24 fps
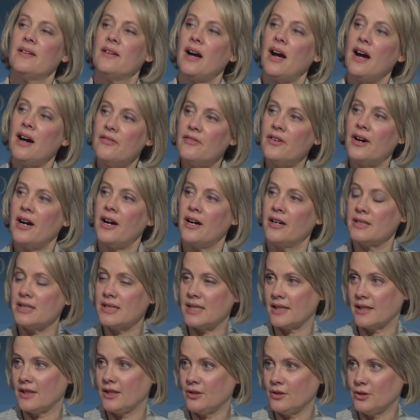of our
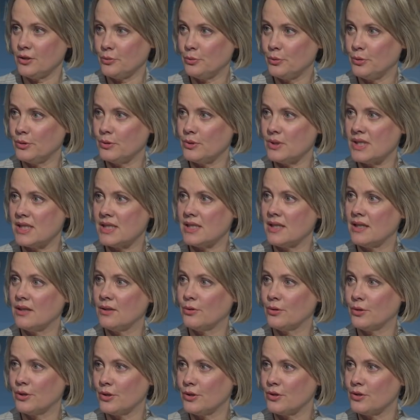secular roots in
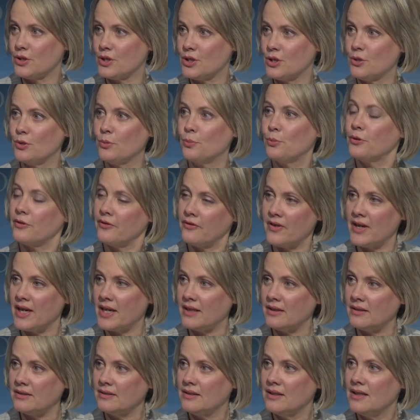order to
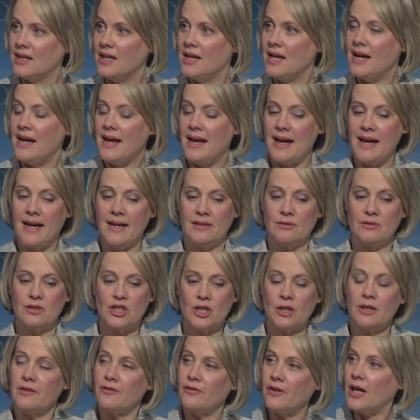prevail. And
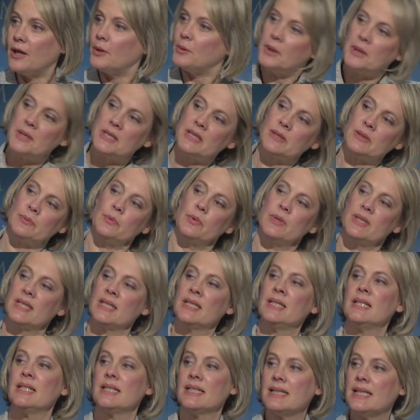Jerry Falwell was
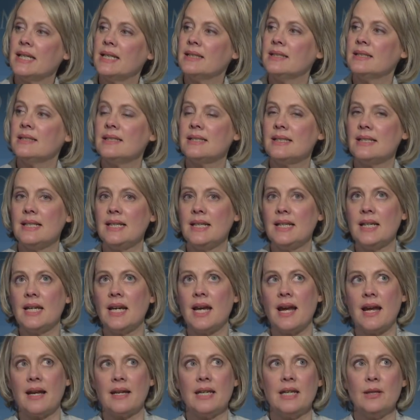in ascendancy,
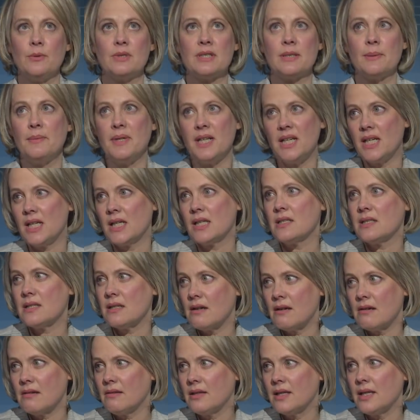and he was a media
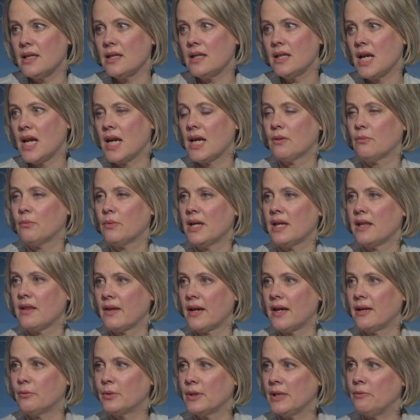darling, and we
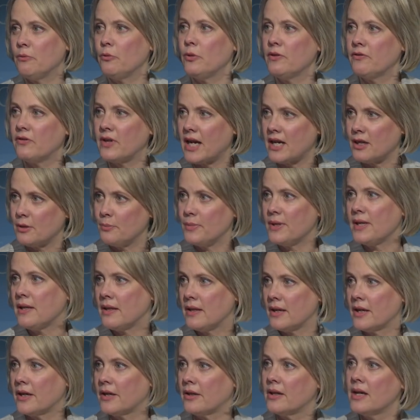thought we've got to be
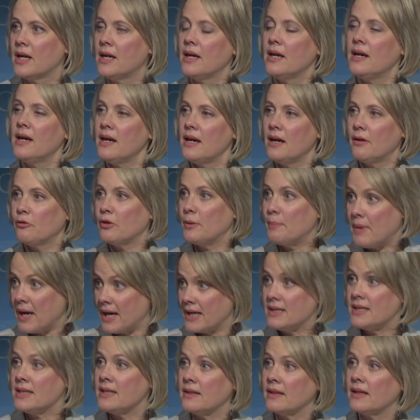there
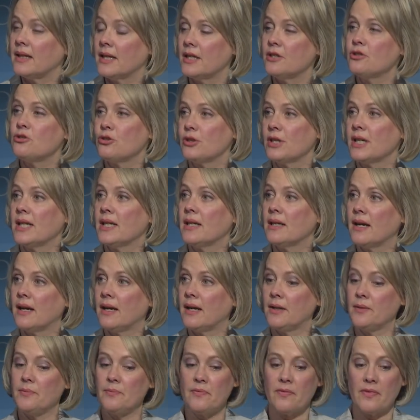reminding the country
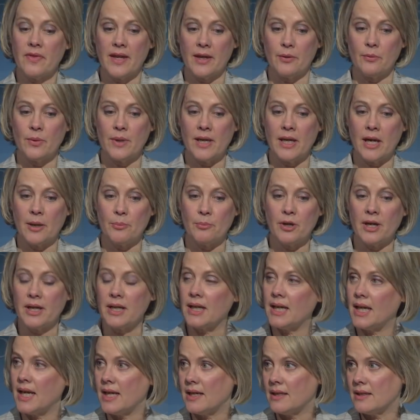that we are
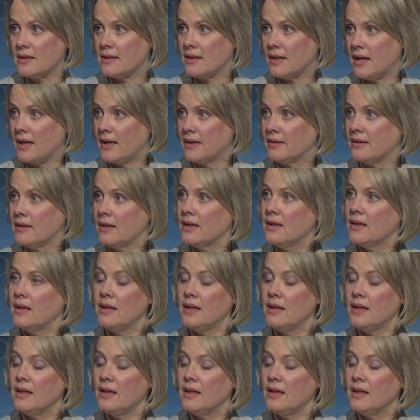predicated on